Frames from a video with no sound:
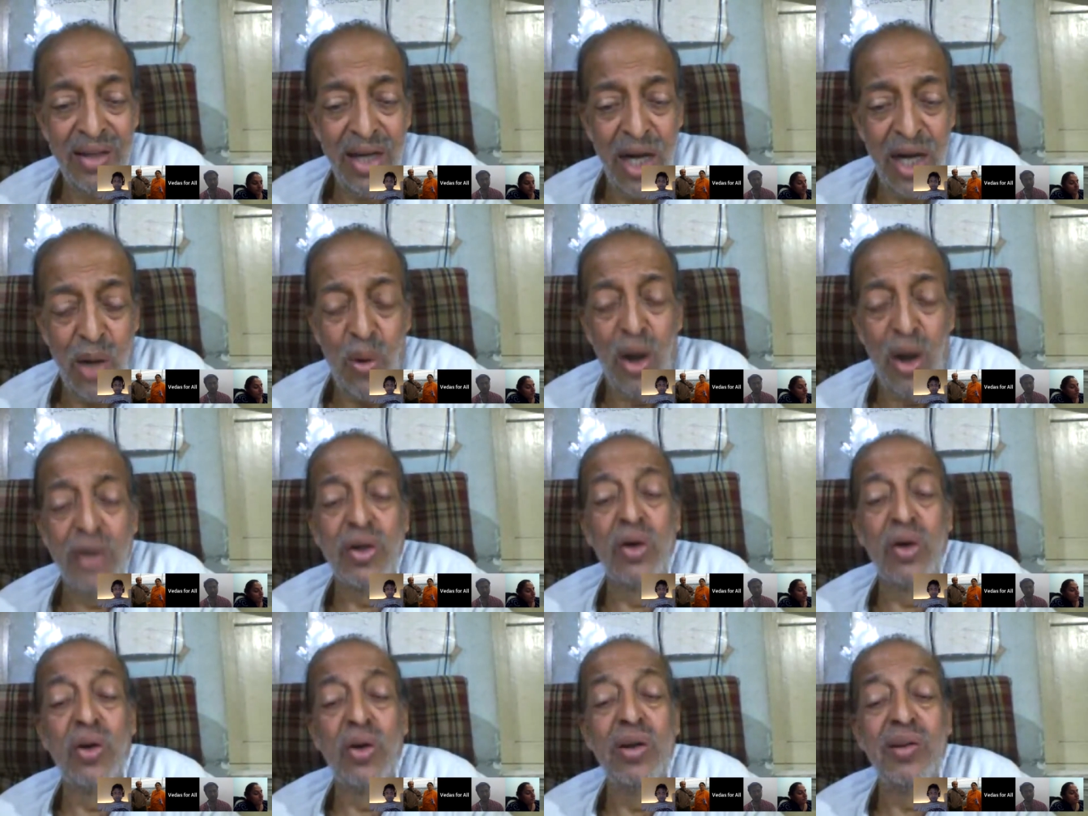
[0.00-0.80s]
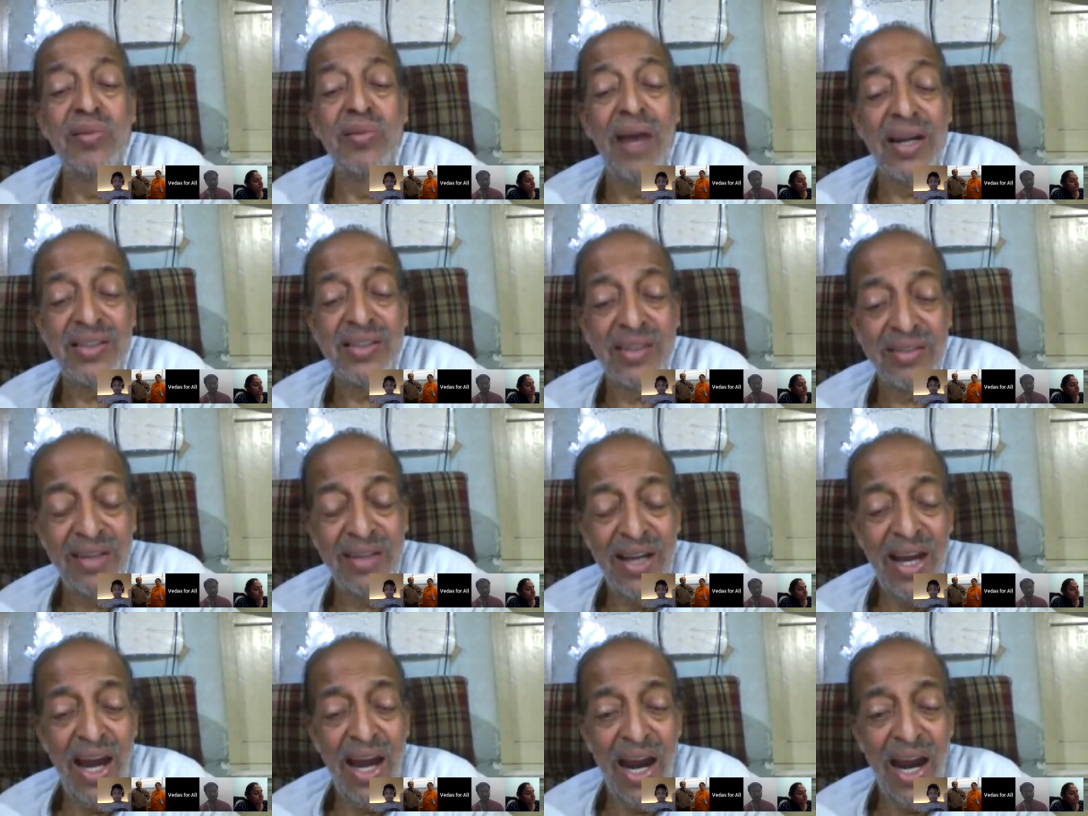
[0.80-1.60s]
Now what to do with ashes?
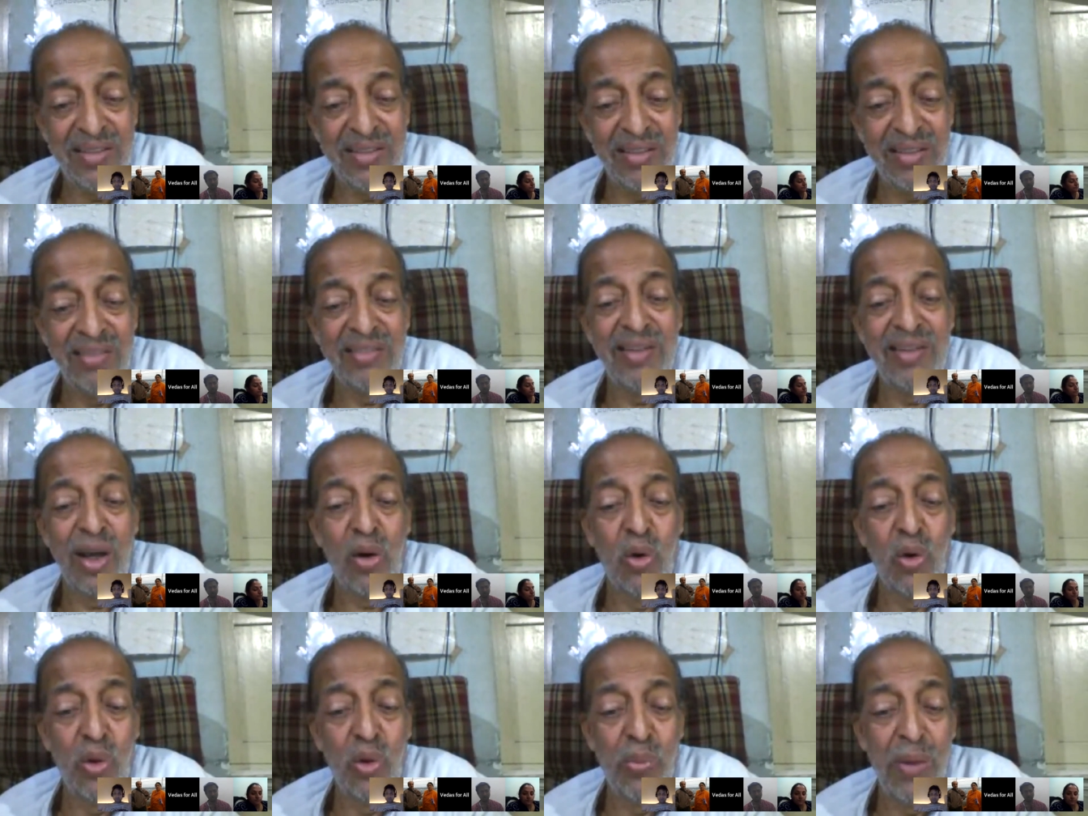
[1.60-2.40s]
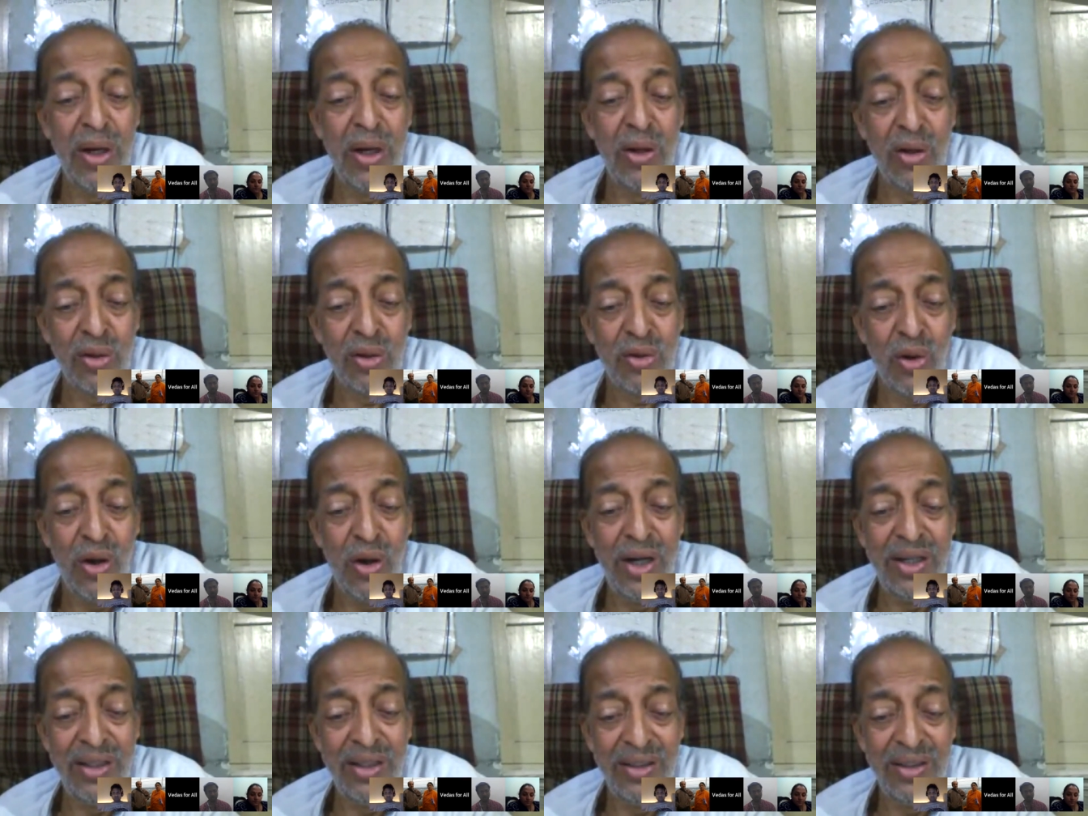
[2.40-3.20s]
Ashes is a good manure, throw
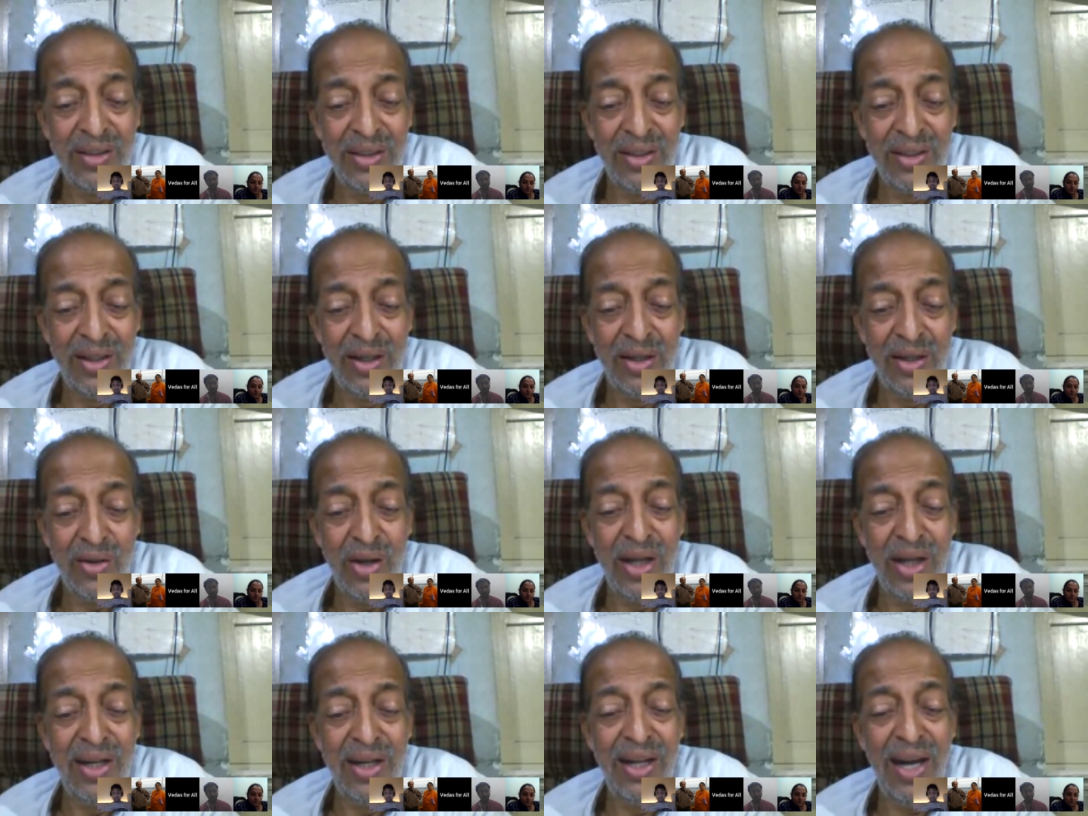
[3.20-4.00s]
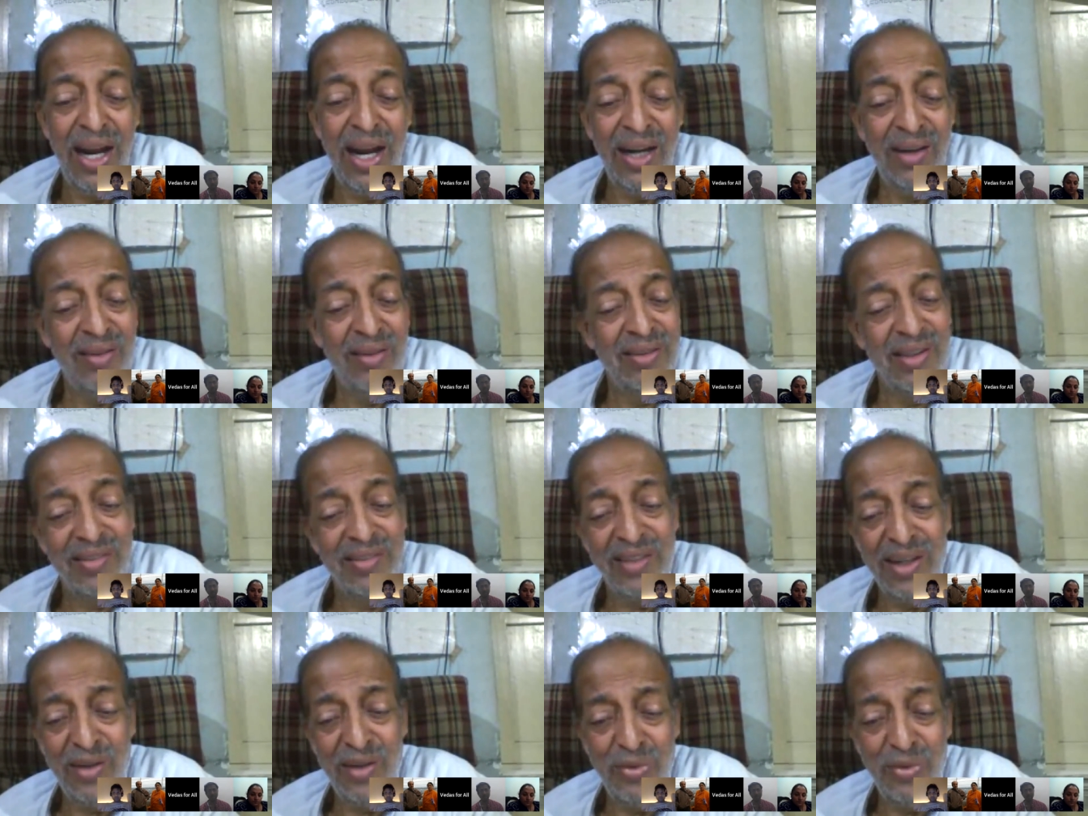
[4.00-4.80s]
it to any land, that's
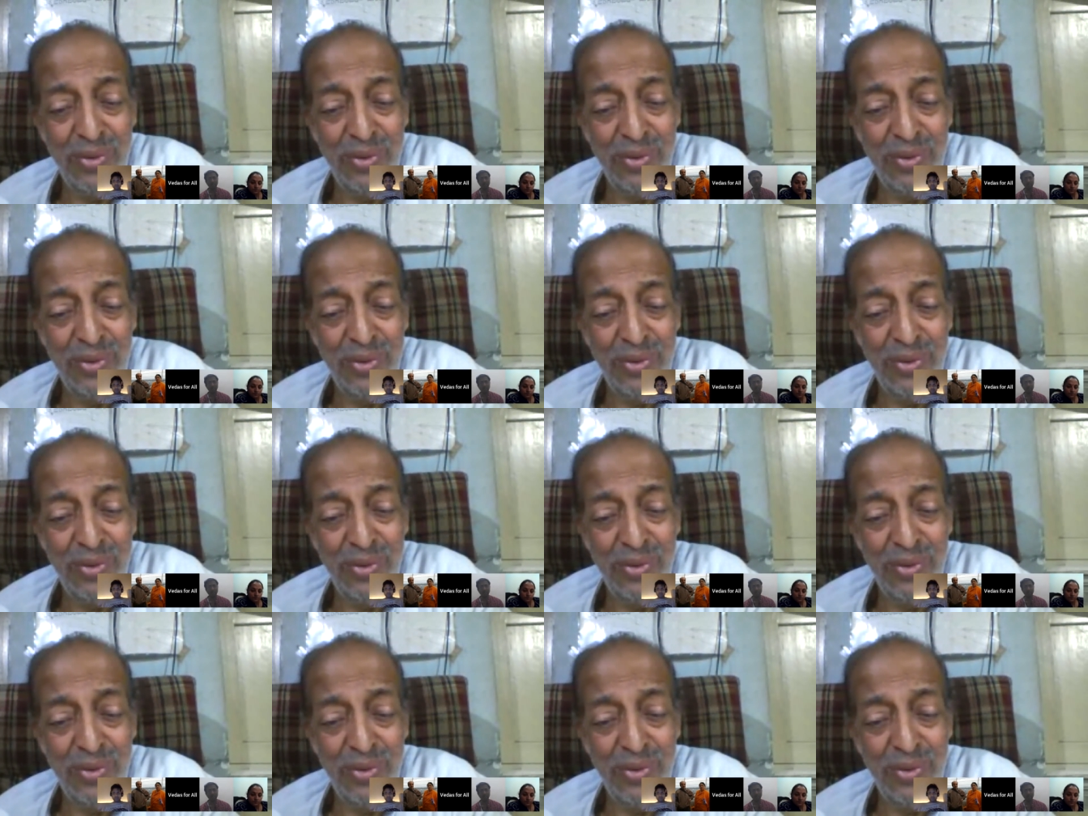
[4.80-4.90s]
enough.